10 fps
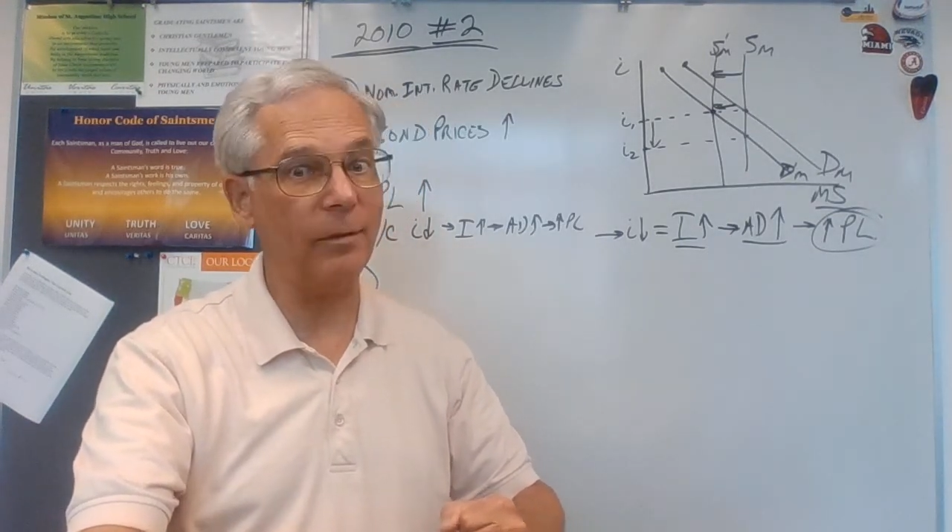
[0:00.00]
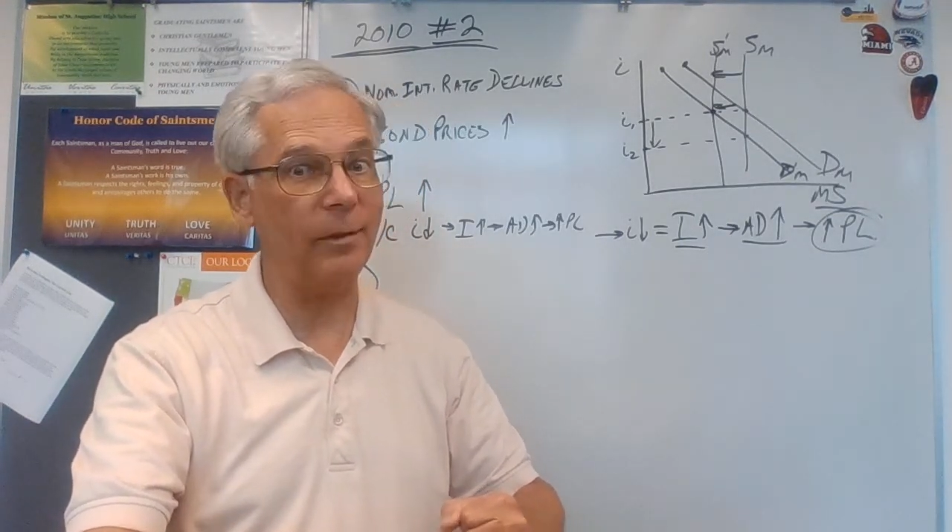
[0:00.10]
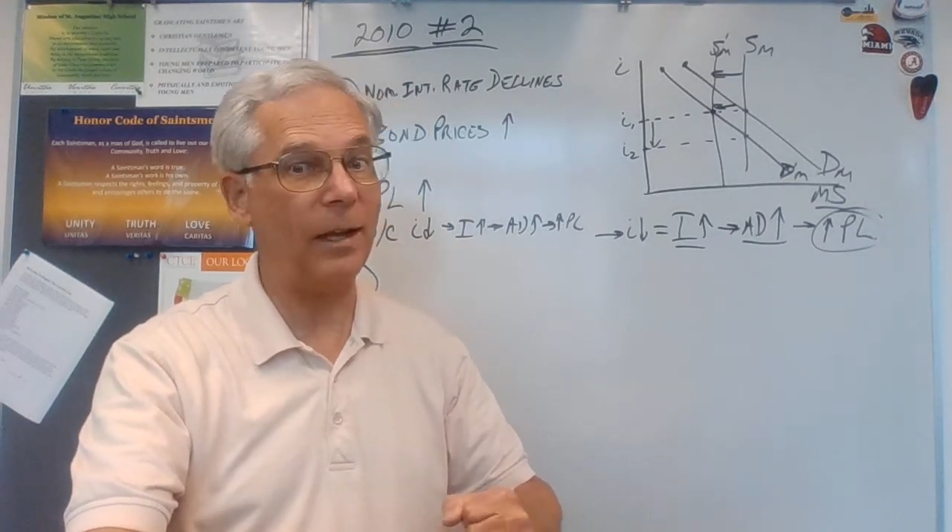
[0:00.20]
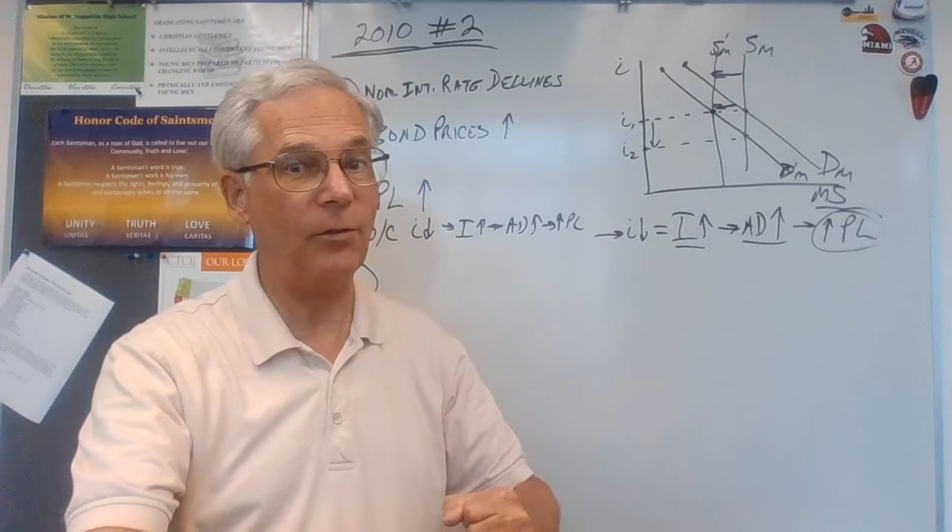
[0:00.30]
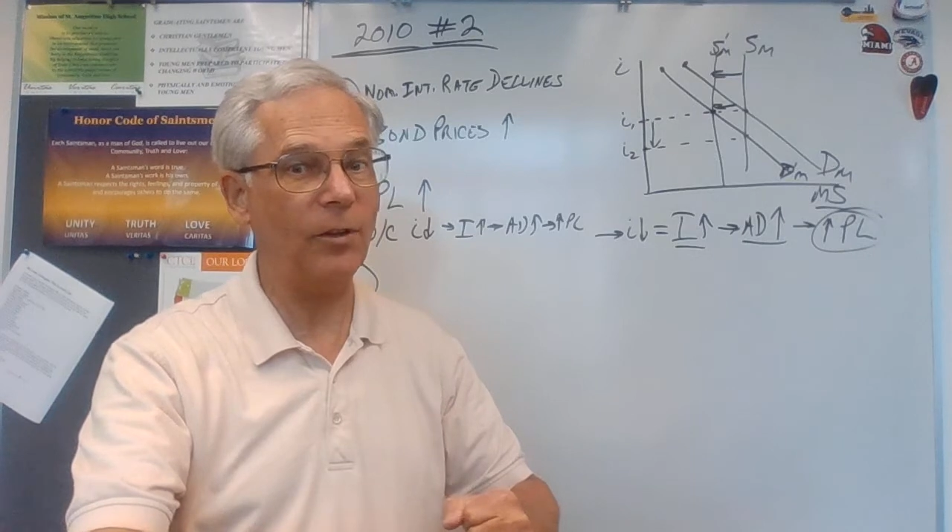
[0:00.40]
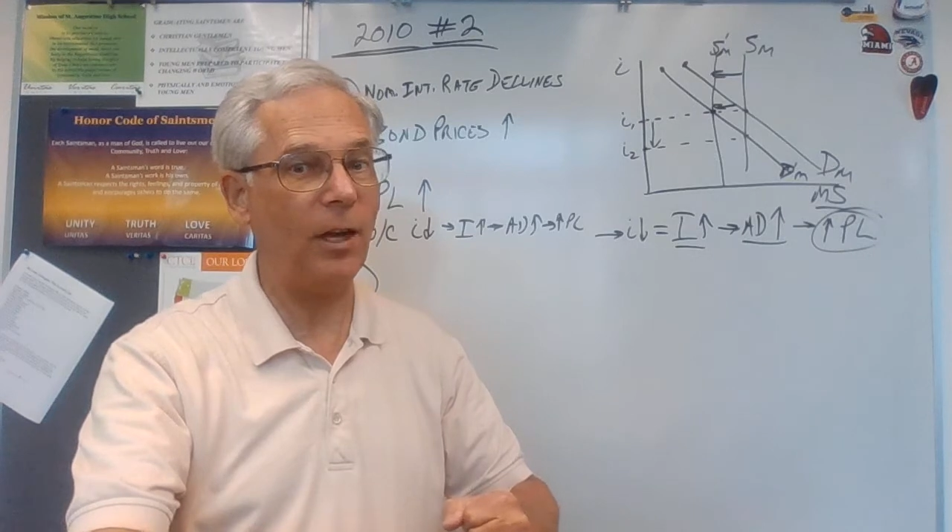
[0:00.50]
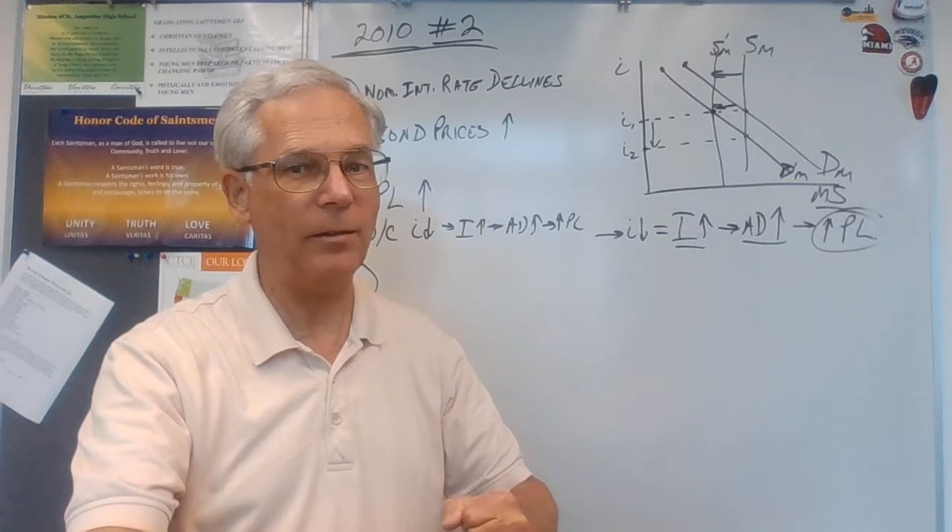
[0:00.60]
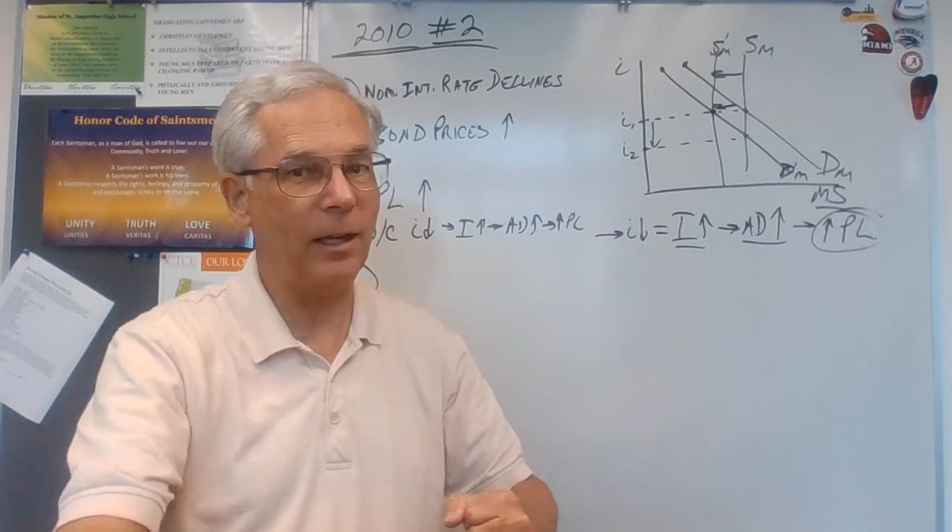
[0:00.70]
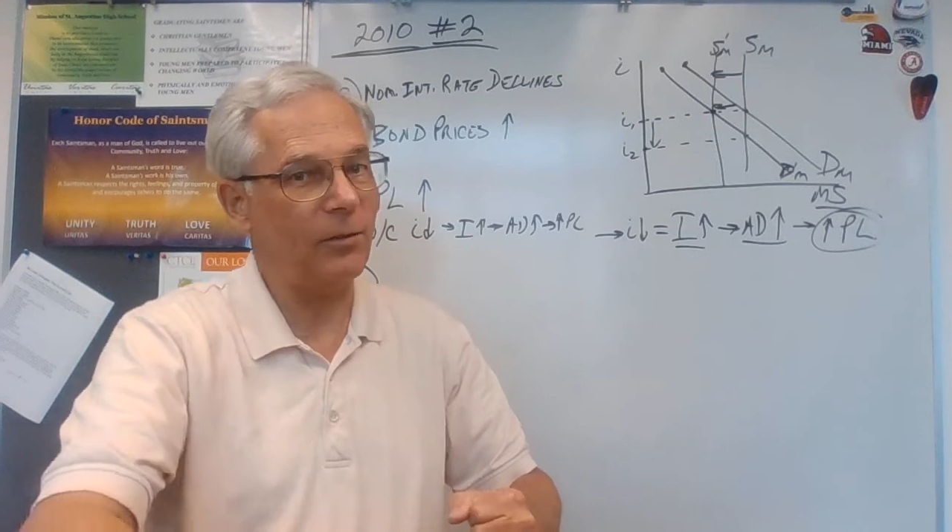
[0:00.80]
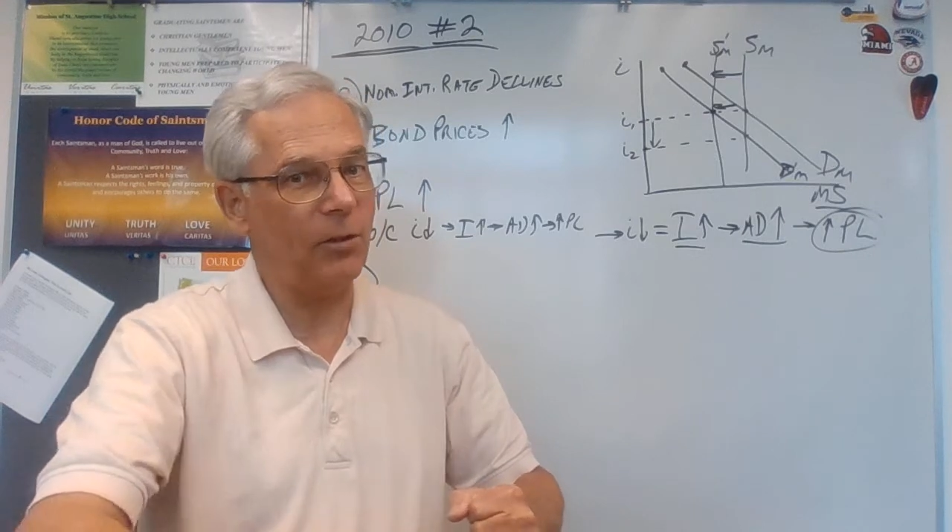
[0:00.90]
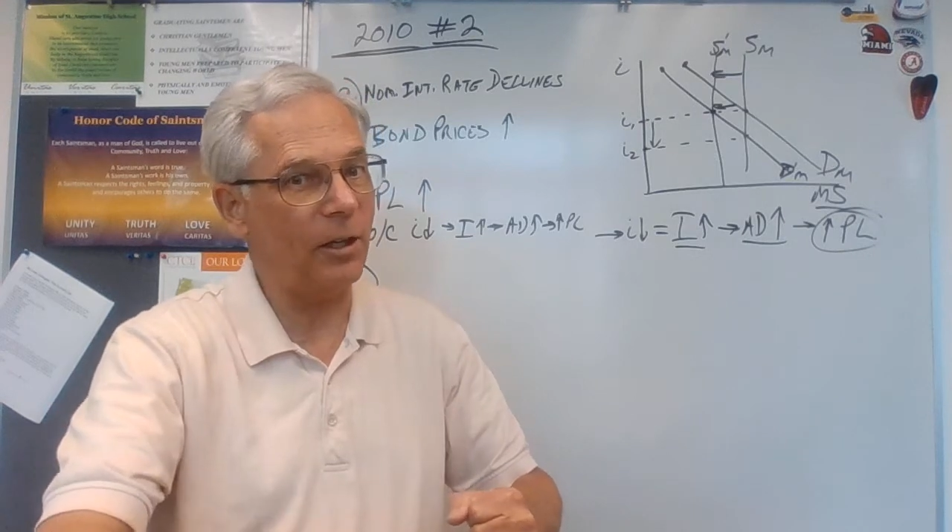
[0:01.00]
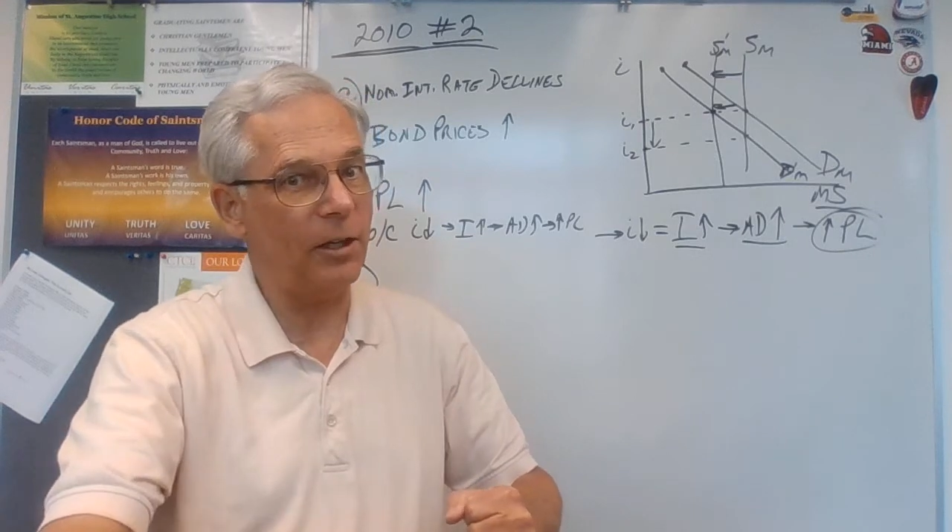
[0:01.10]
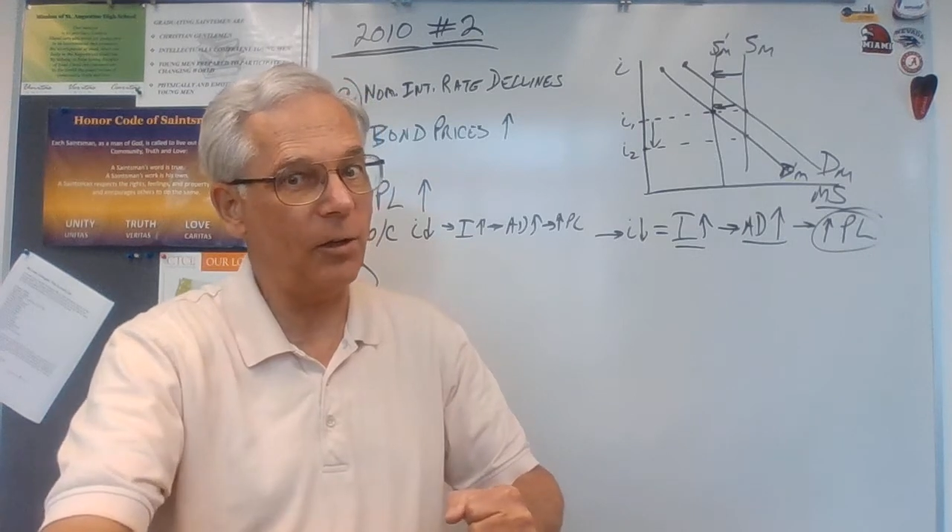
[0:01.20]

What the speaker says: That's going to